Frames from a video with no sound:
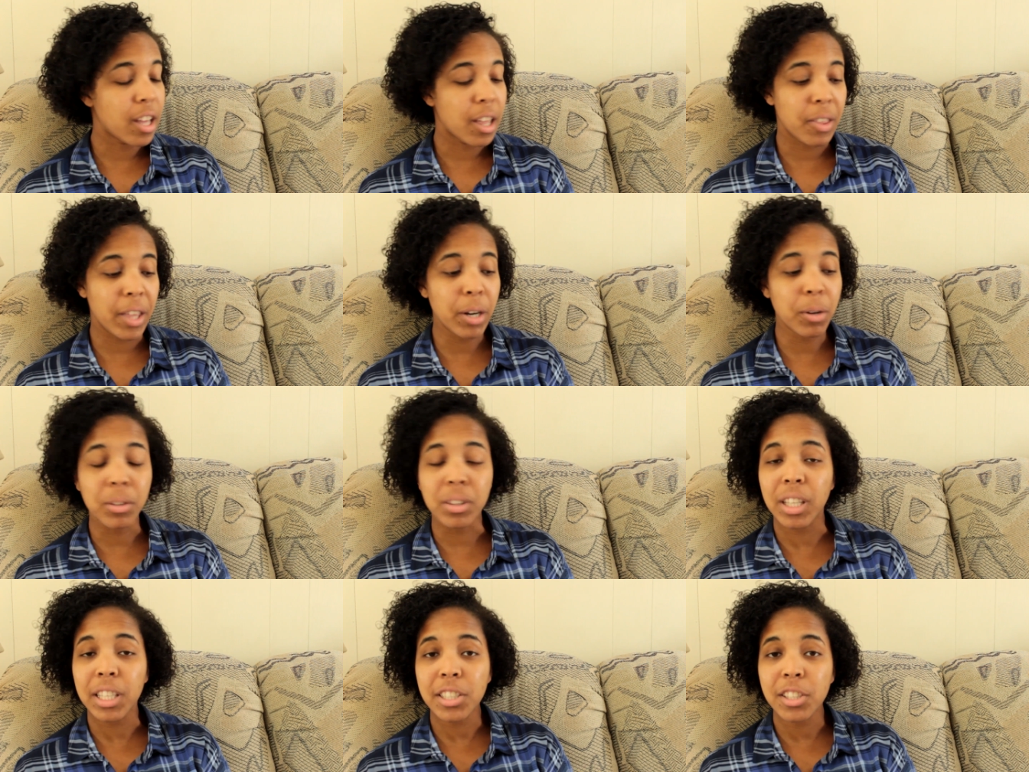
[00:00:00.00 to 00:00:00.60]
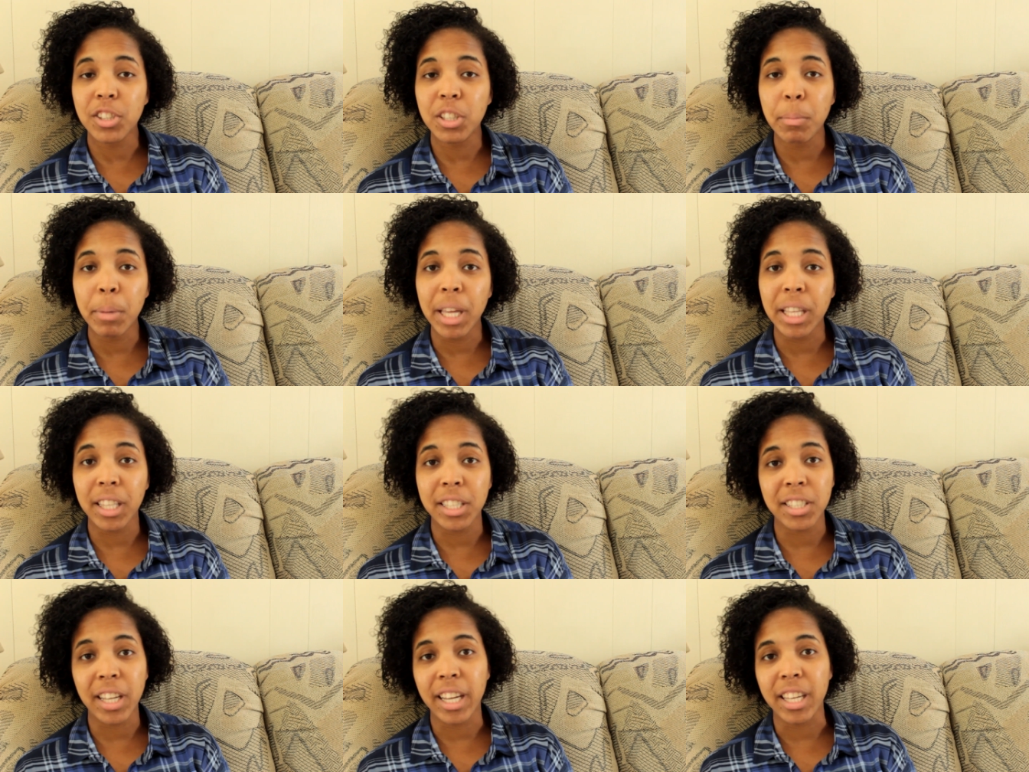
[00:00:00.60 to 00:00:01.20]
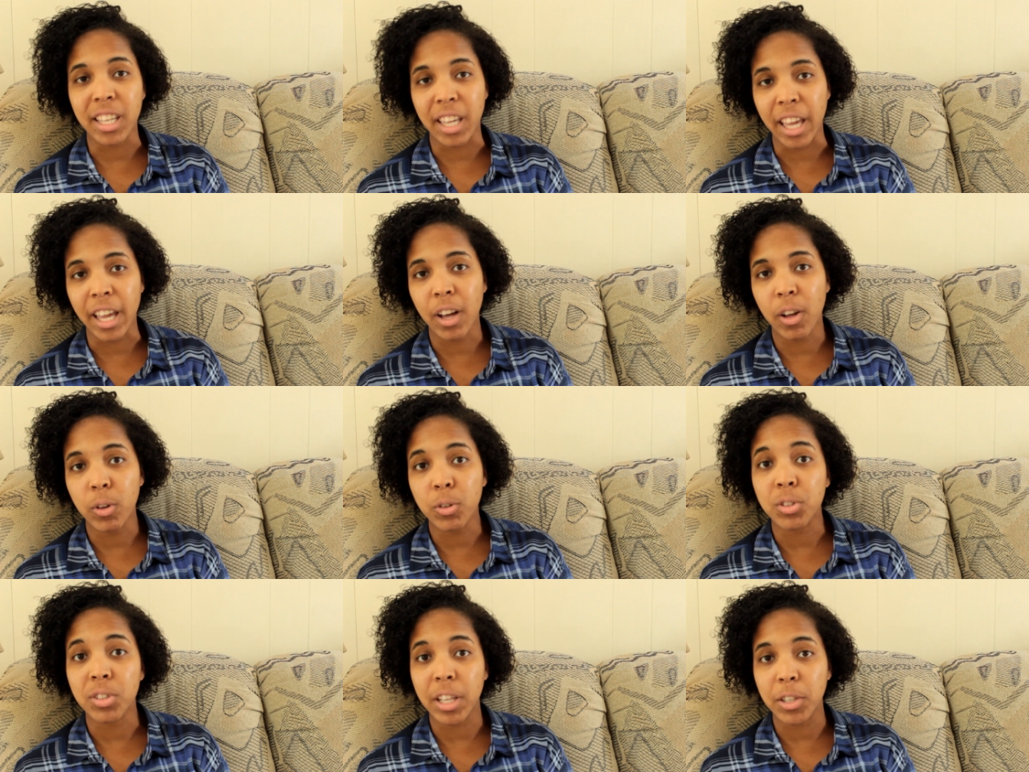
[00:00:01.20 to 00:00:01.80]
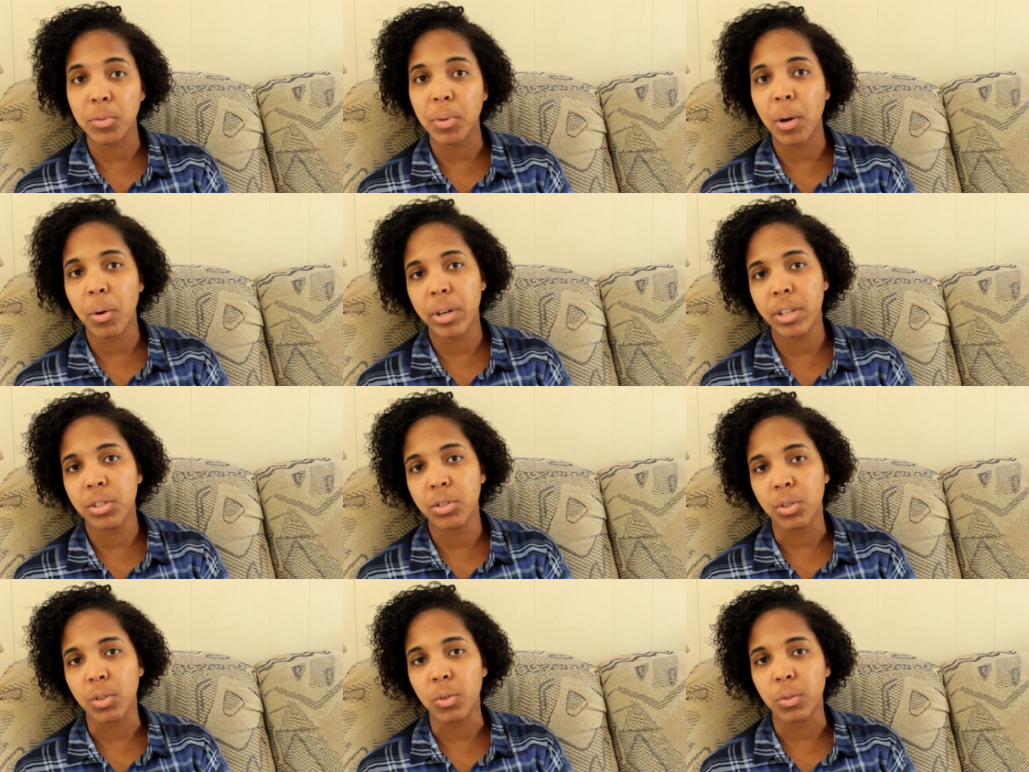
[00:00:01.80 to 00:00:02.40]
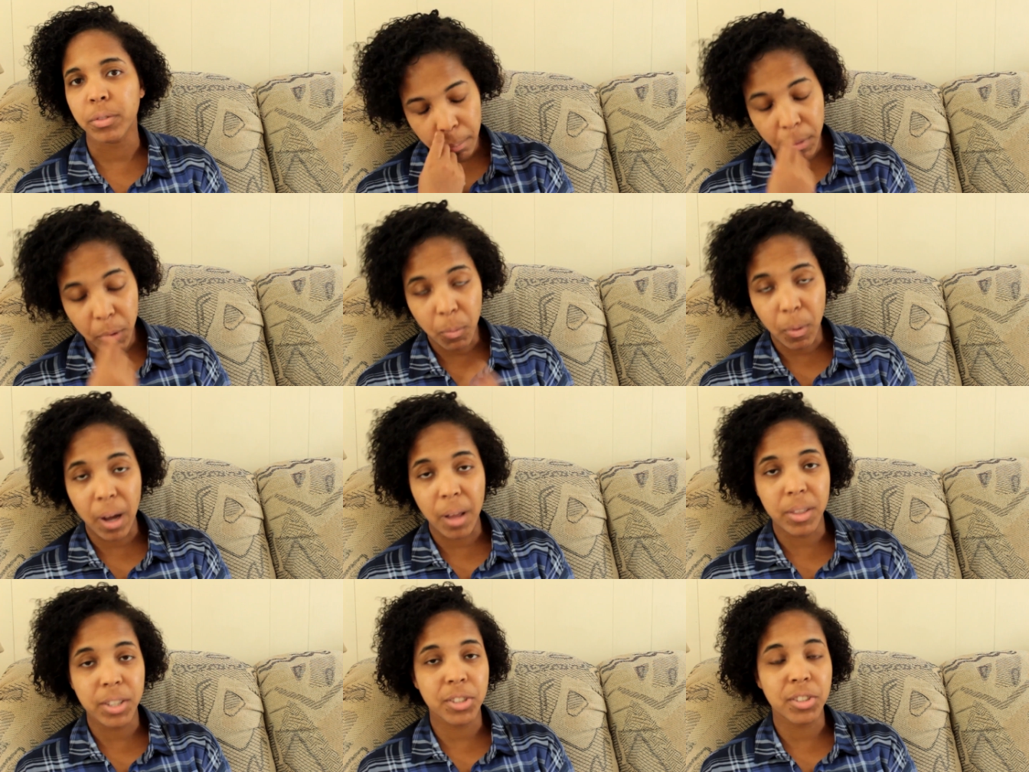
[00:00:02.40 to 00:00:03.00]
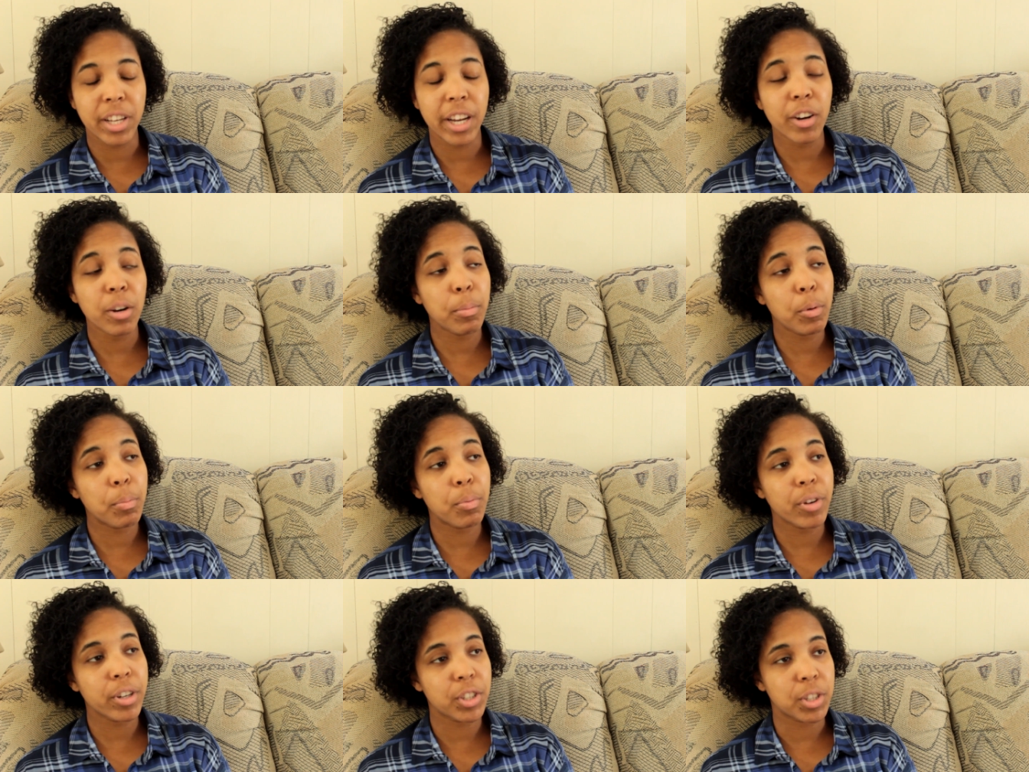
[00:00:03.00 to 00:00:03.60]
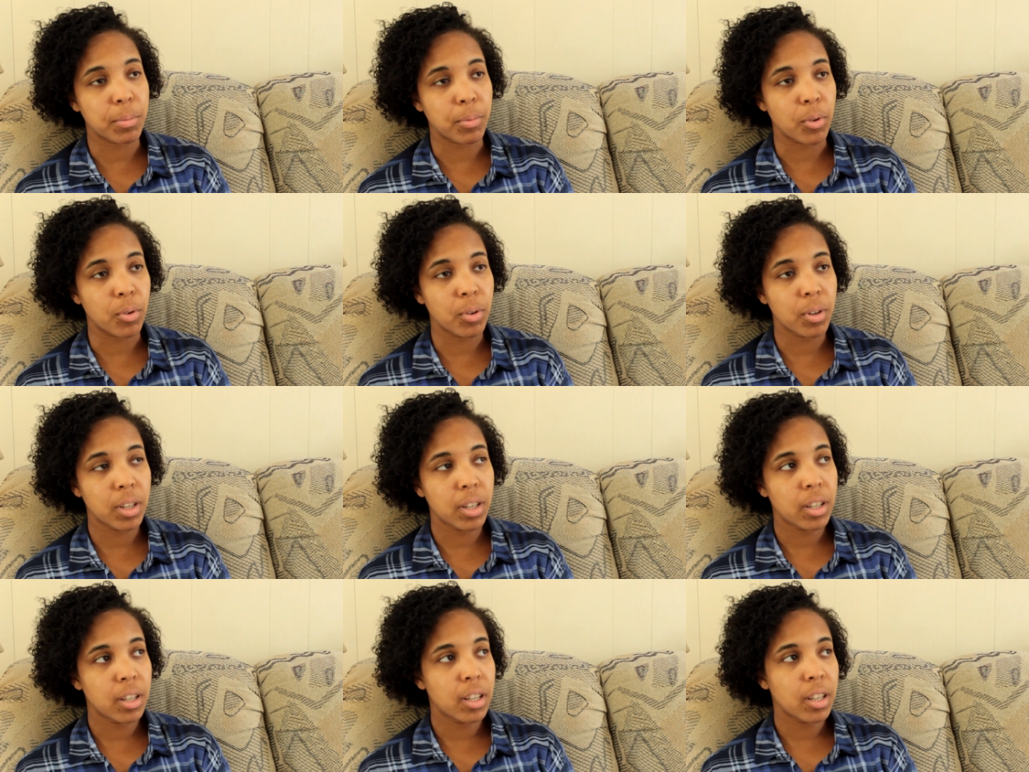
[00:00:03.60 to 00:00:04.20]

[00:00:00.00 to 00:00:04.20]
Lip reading: They don't listen to me unless I yell, so that's what I'm going to do. Meanwhile, this terrible principal,